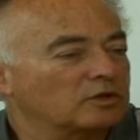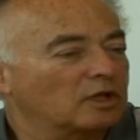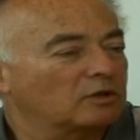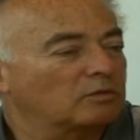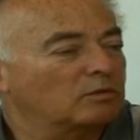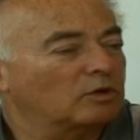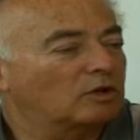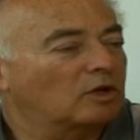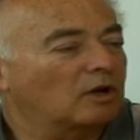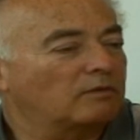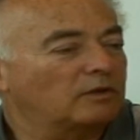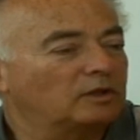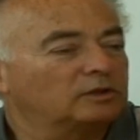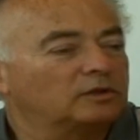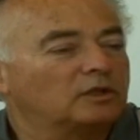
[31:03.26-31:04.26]
that we'll
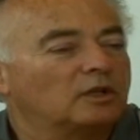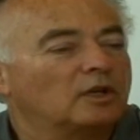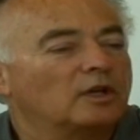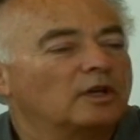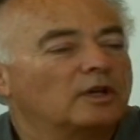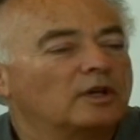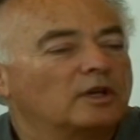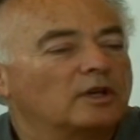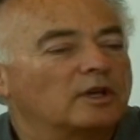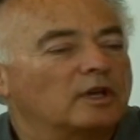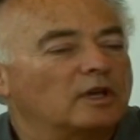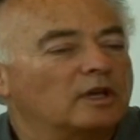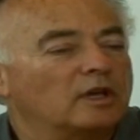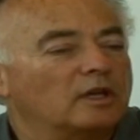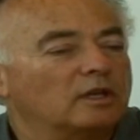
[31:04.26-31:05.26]
cover,
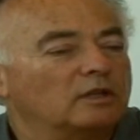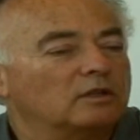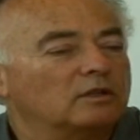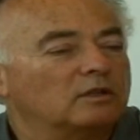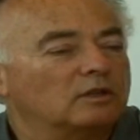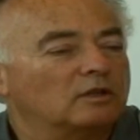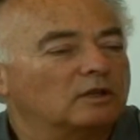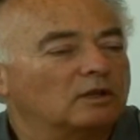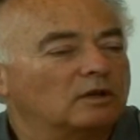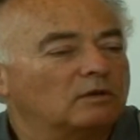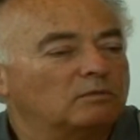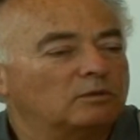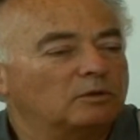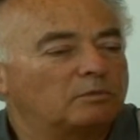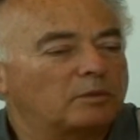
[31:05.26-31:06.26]
and
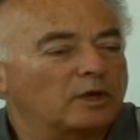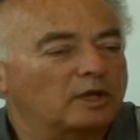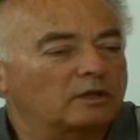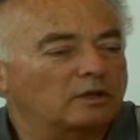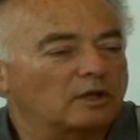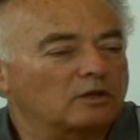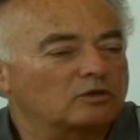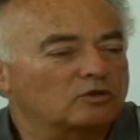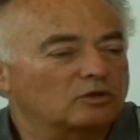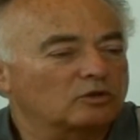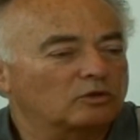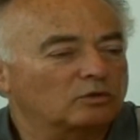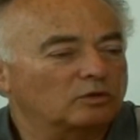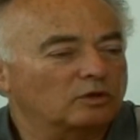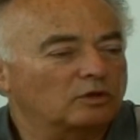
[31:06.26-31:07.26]
we'll pay
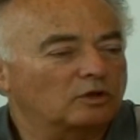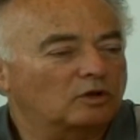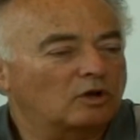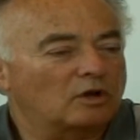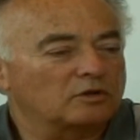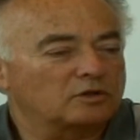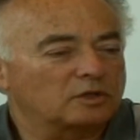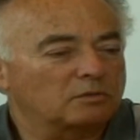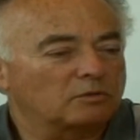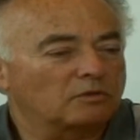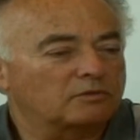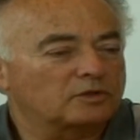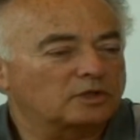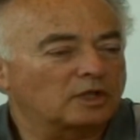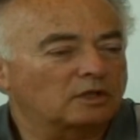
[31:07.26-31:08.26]
attention to the concept
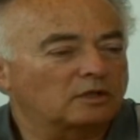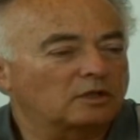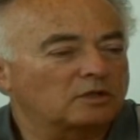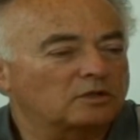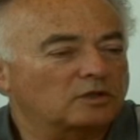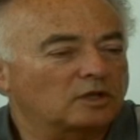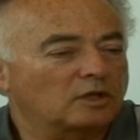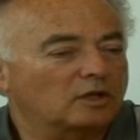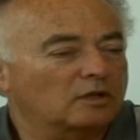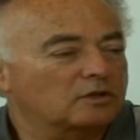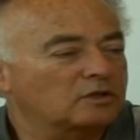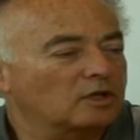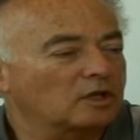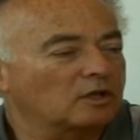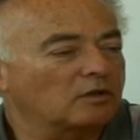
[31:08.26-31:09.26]
of statistical
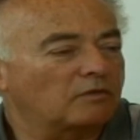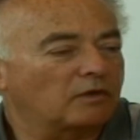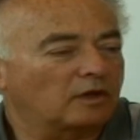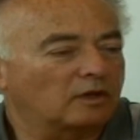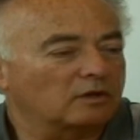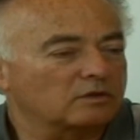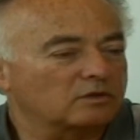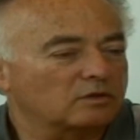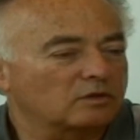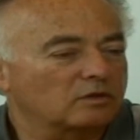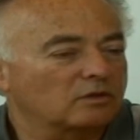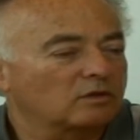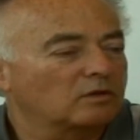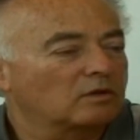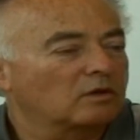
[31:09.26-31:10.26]
significance,
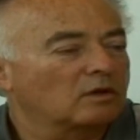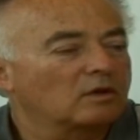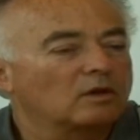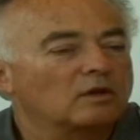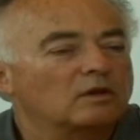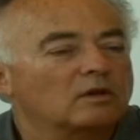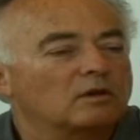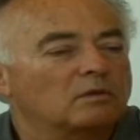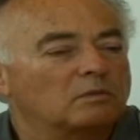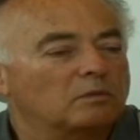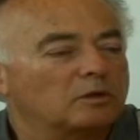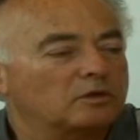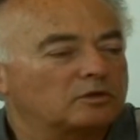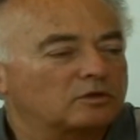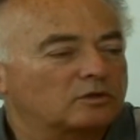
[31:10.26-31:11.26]

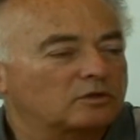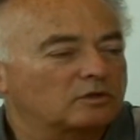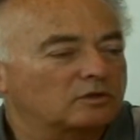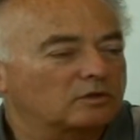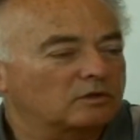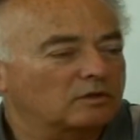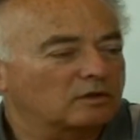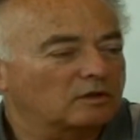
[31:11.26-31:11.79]
which